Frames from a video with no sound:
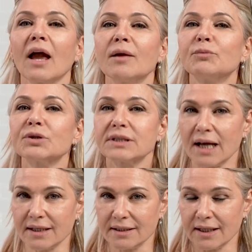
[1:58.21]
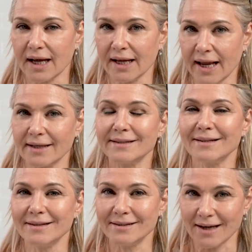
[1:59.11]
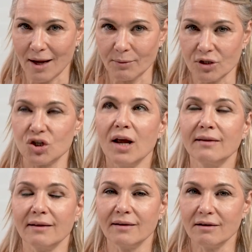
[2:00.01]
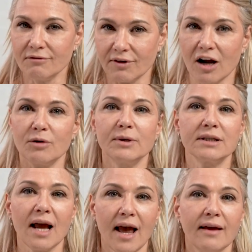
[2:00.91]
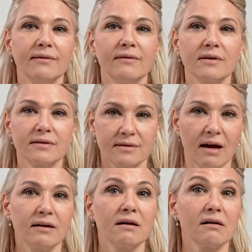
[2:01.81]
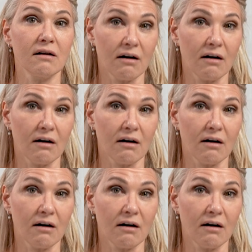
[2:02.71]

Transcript: and protect it against the damage that the environment and the sun